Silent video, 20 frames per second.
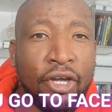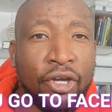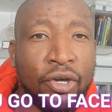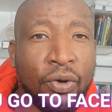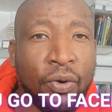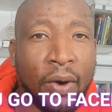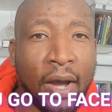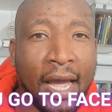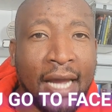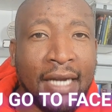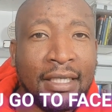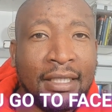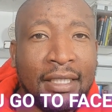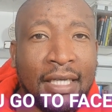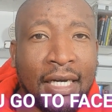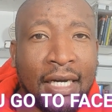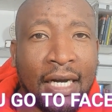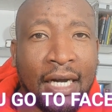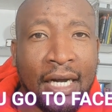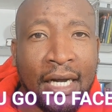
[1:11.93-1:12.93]
you
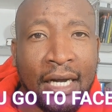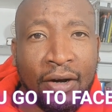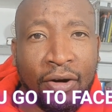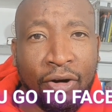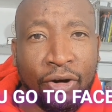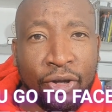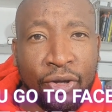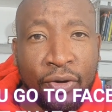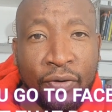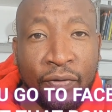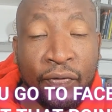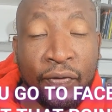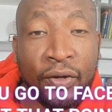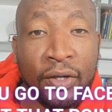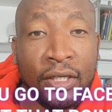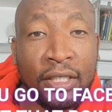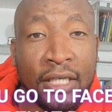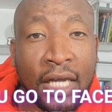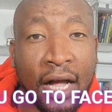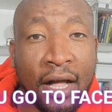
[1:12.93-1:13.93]
enter or you
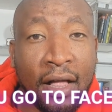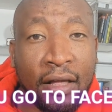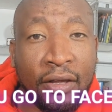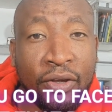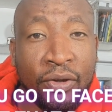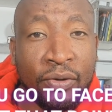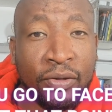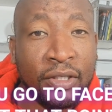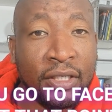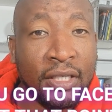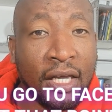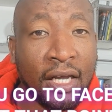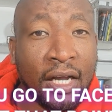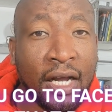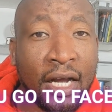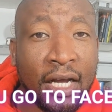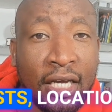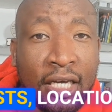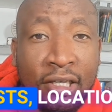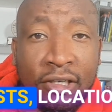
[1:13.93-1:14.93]
filter
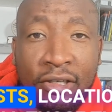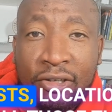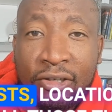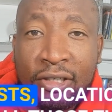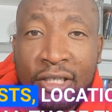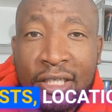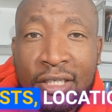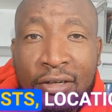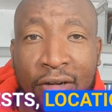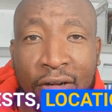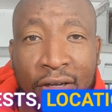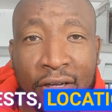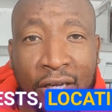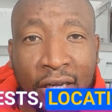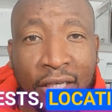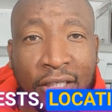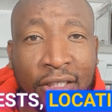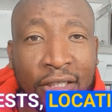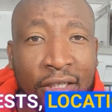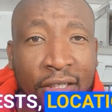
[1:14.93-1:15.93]
using interest,
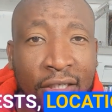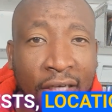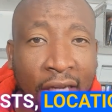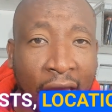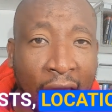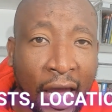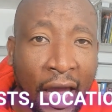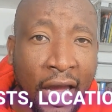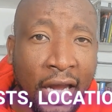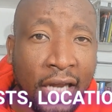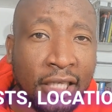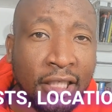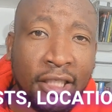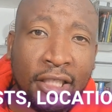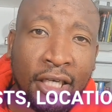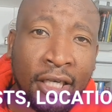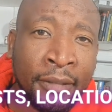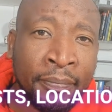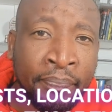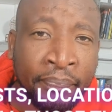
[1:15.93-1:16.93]
location,
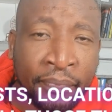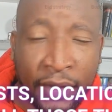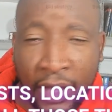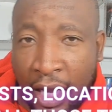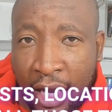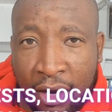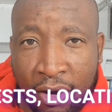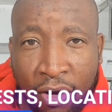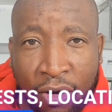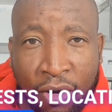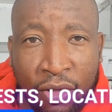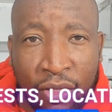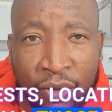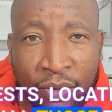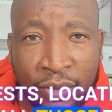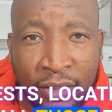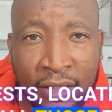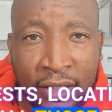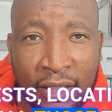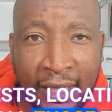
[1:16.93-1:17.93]
age, and all
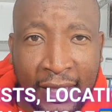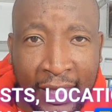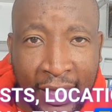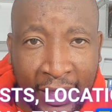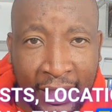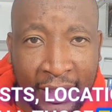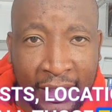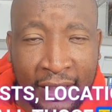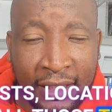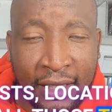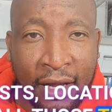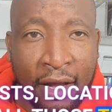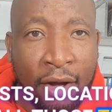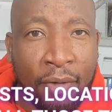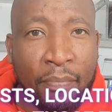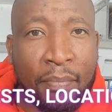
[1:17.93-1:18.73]
those things.